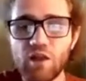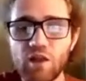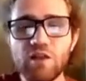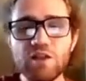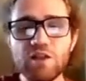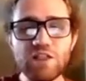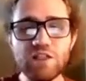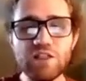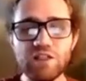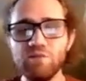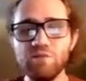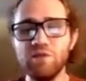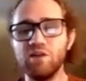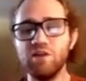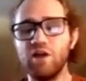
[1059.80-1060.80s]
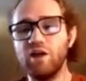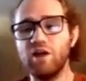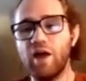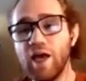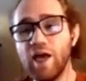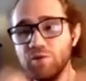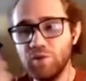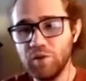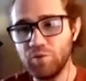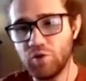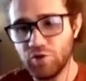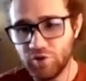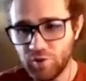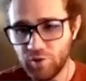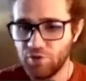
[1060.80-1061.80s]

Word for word: This is something that has been proven